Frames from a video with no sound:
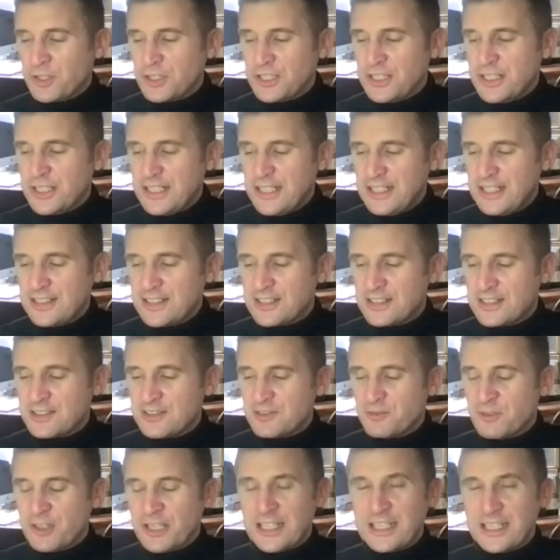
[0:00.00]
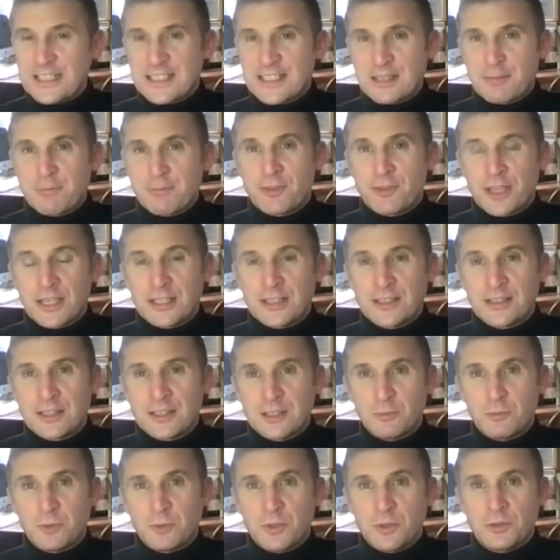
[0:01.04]
you need really is something
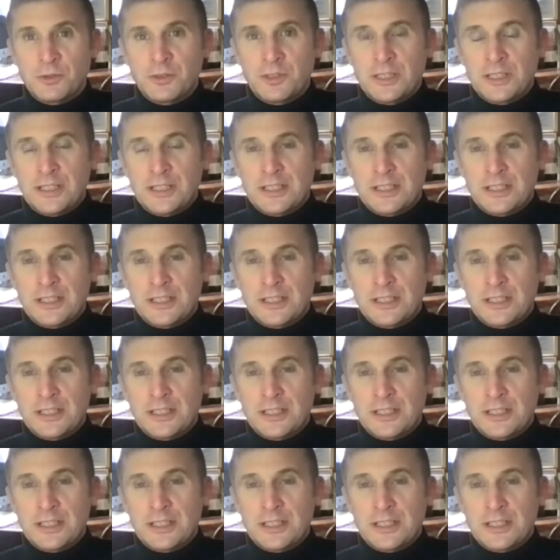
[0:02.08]
that will